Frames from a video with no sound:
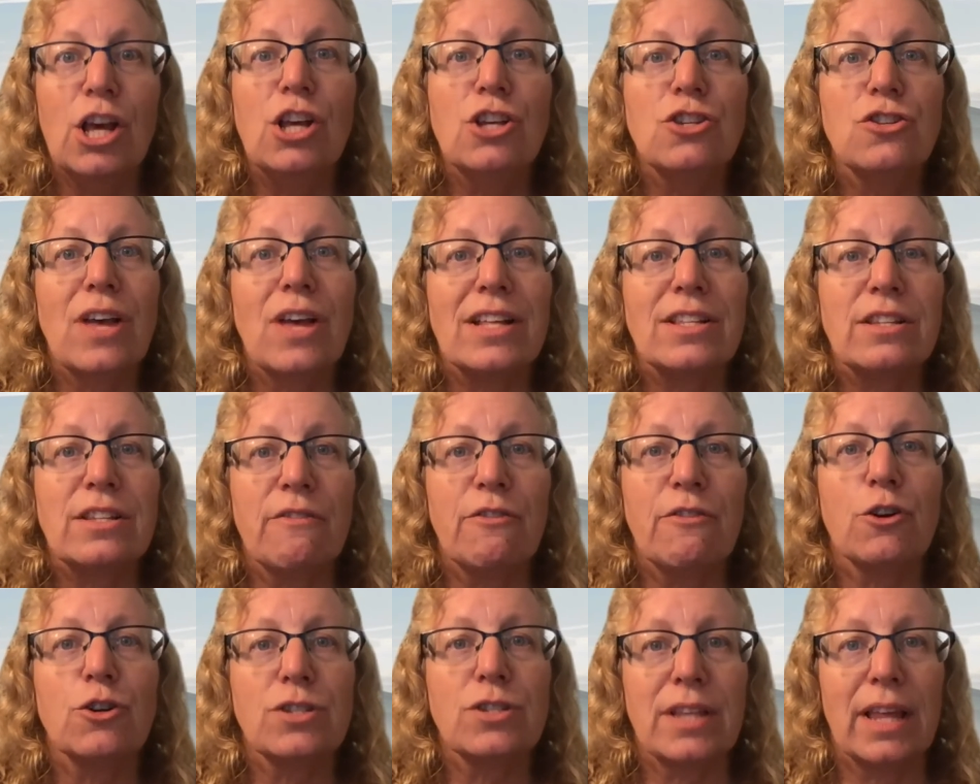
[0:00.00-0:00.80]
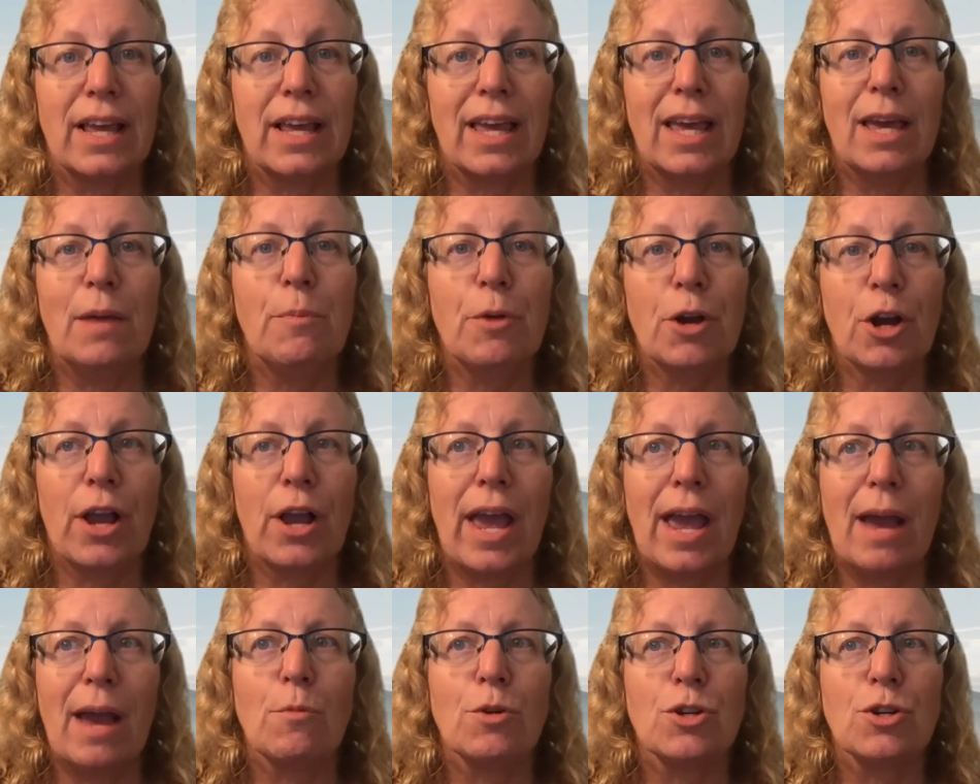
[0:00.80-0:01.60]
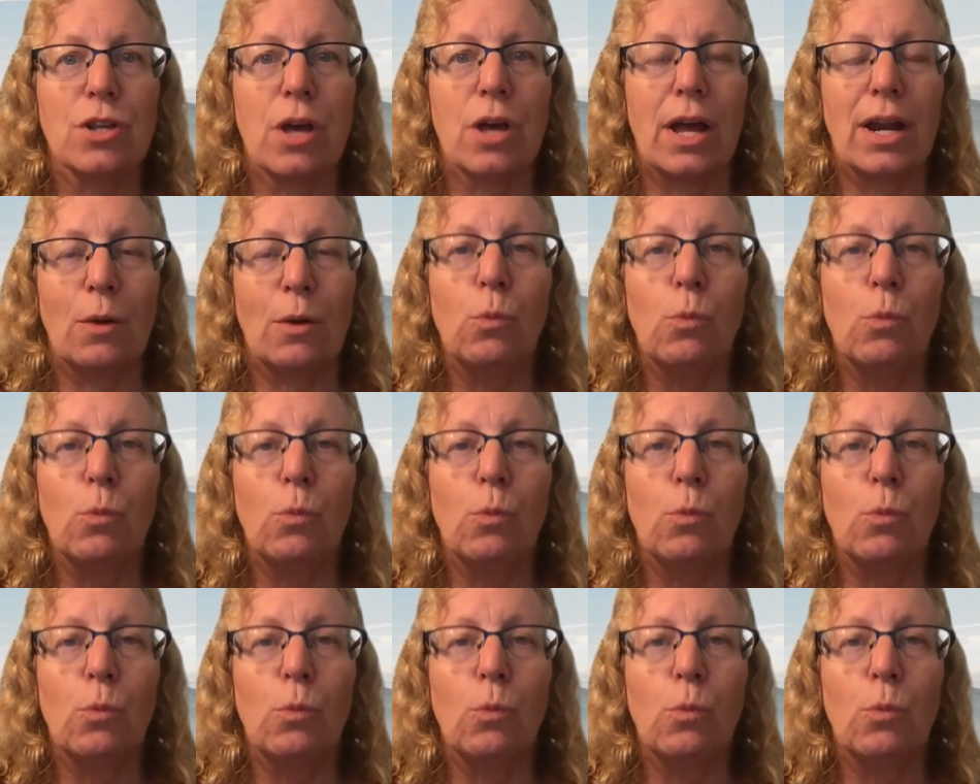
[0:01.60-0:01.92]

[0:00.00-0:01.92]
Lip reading: So that's the first thing. Keep your cameras on,